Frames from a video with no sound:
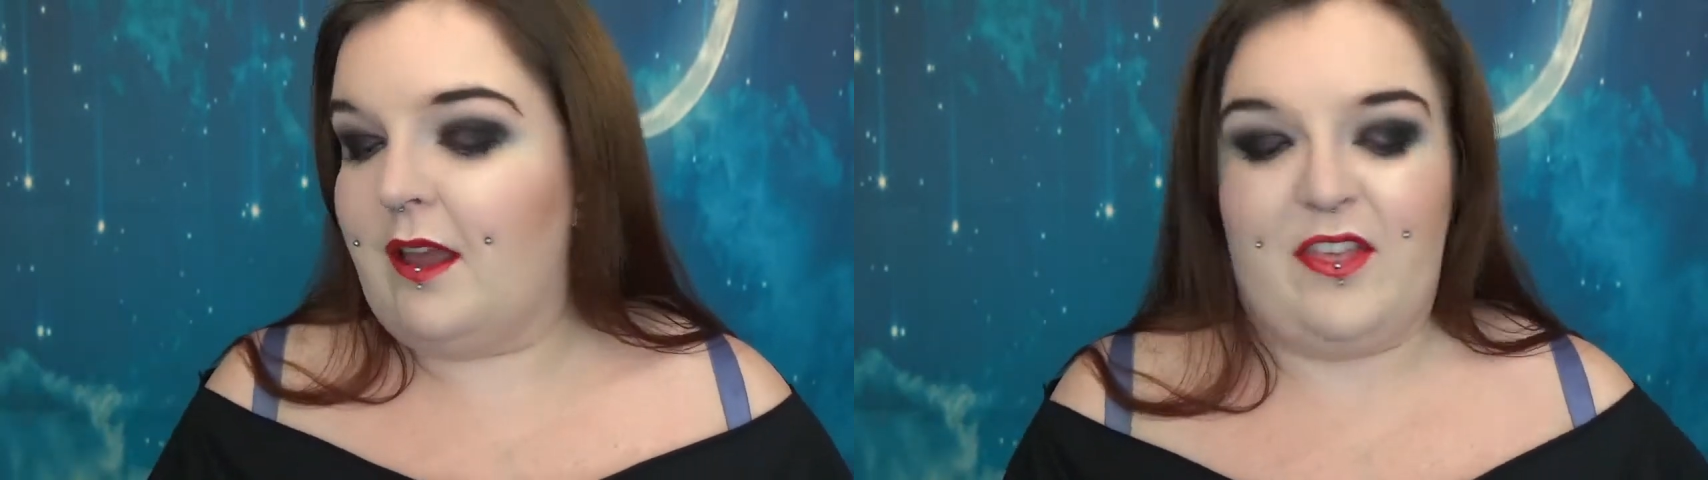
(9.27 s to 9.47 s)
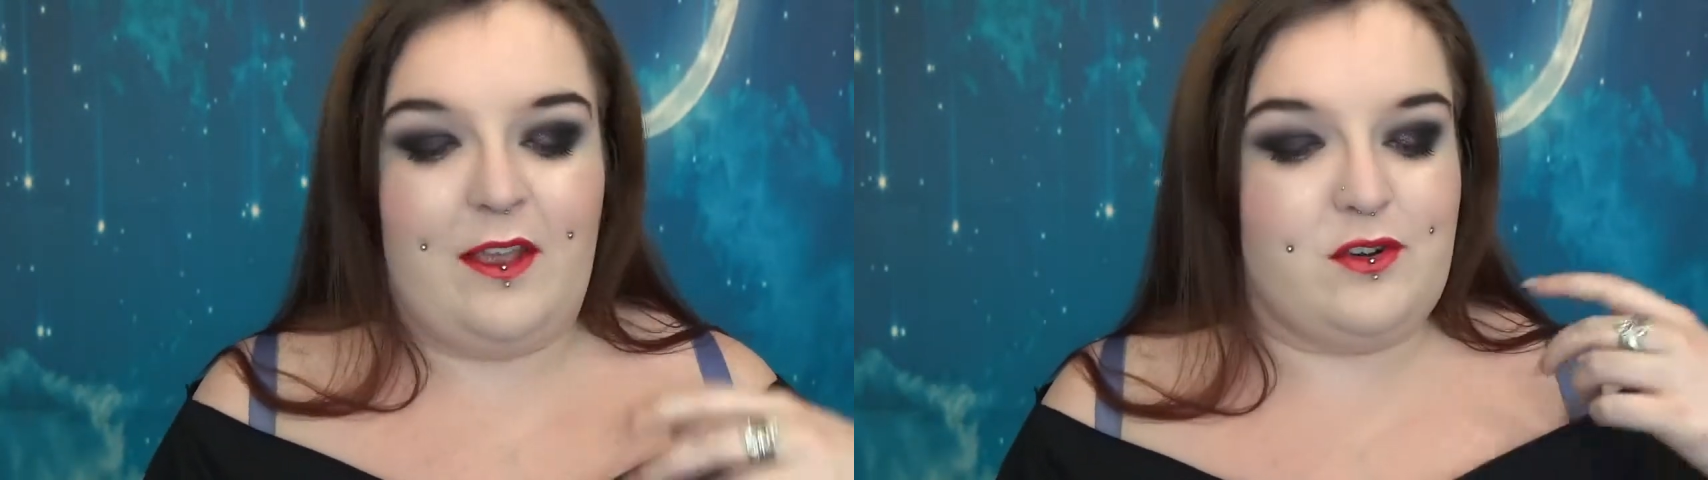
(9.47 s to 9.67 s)

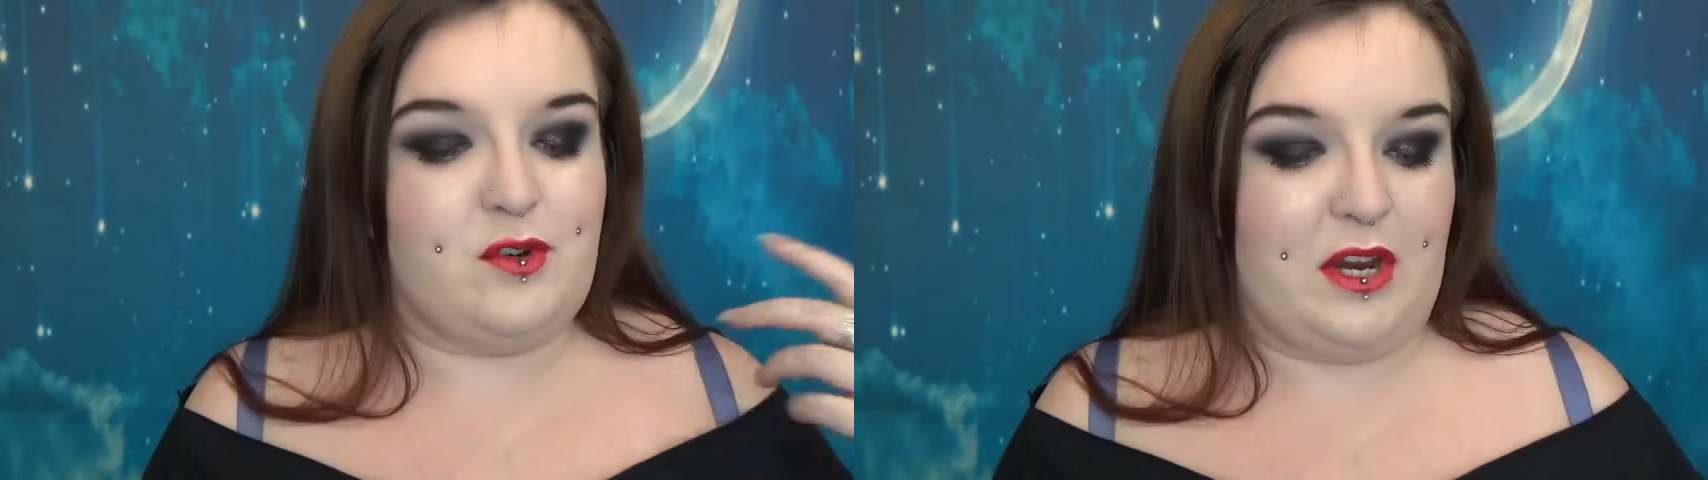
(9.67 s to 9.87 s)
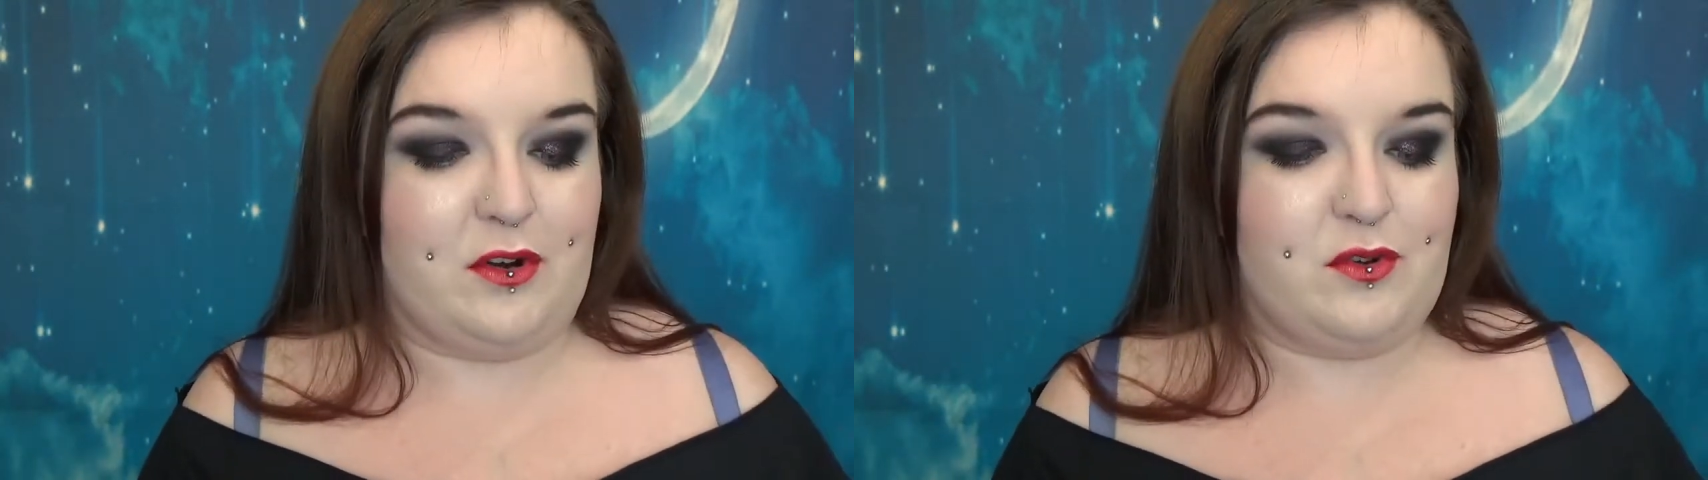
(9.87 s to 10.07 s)
I think
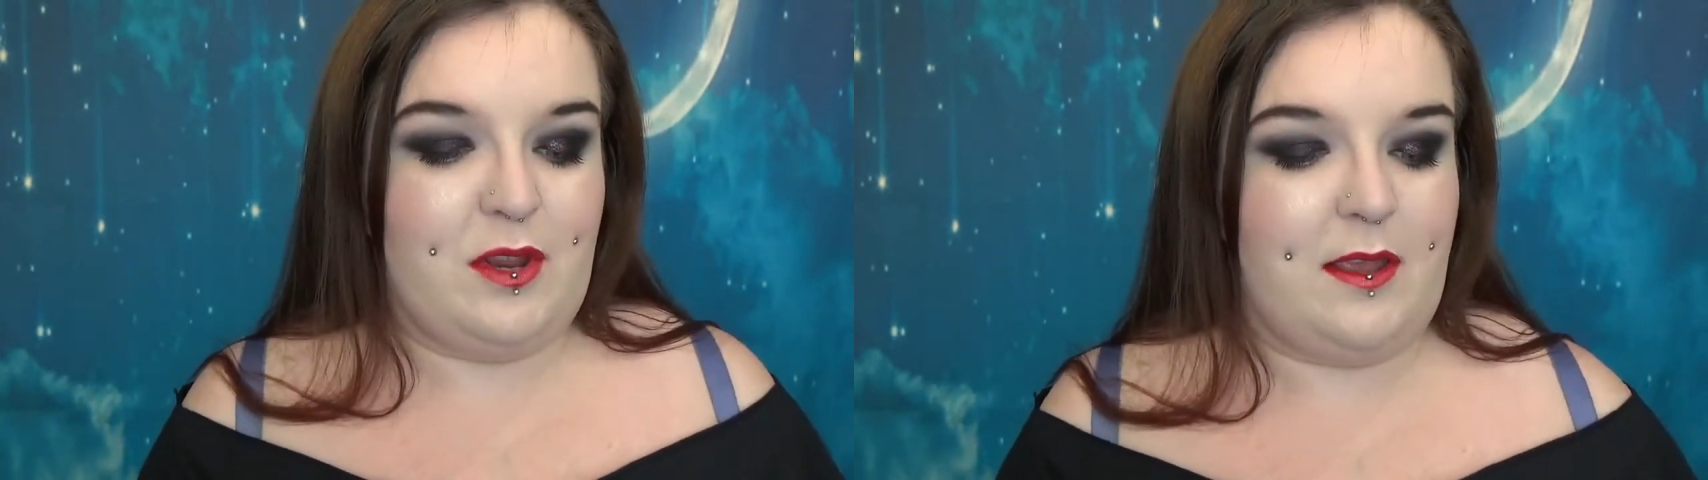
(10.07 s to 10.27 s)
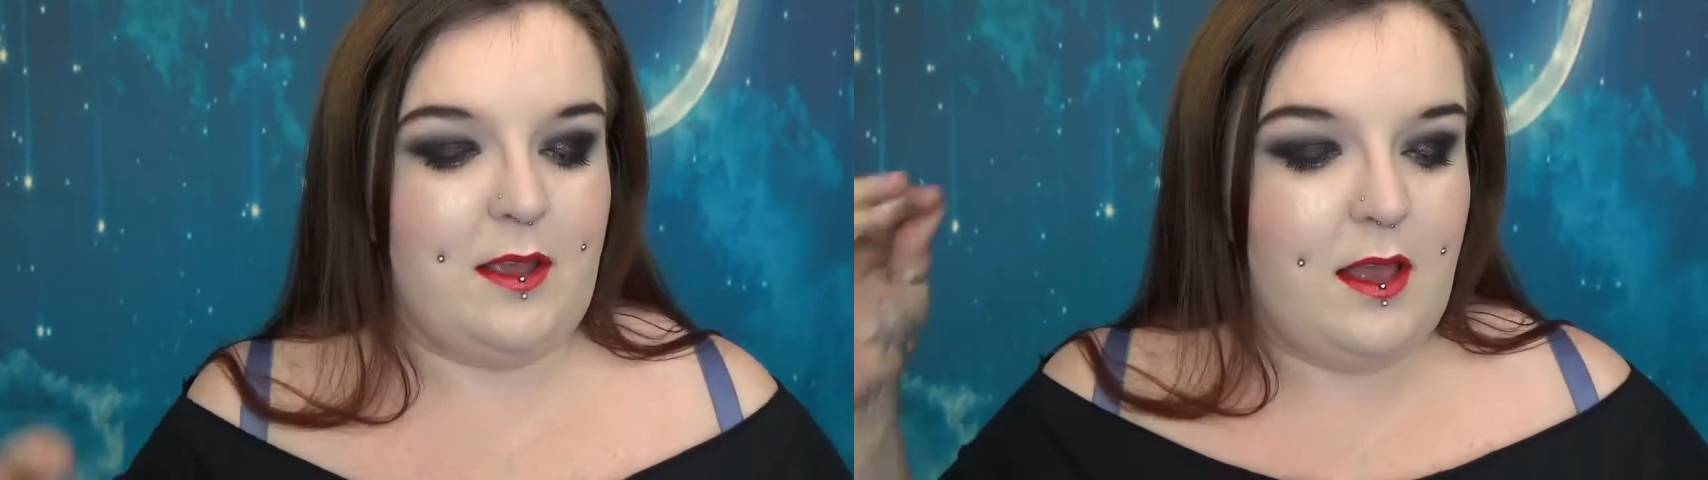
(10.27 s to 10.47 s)
trick or
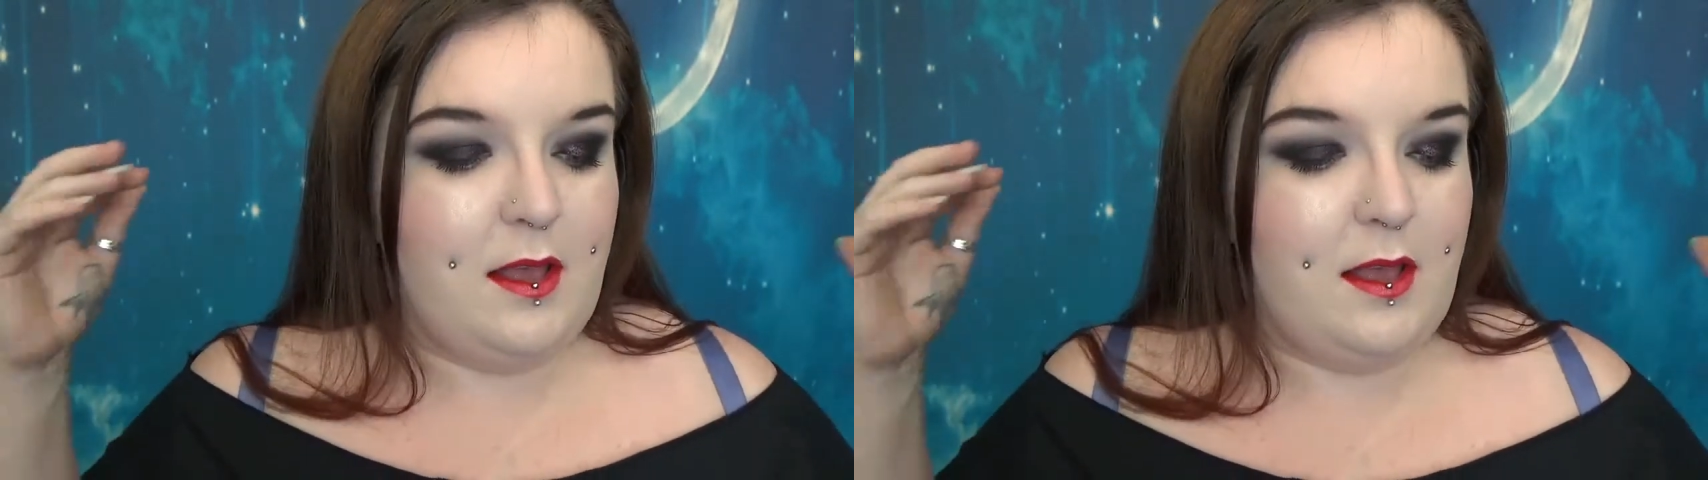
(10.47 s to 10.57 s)
treat.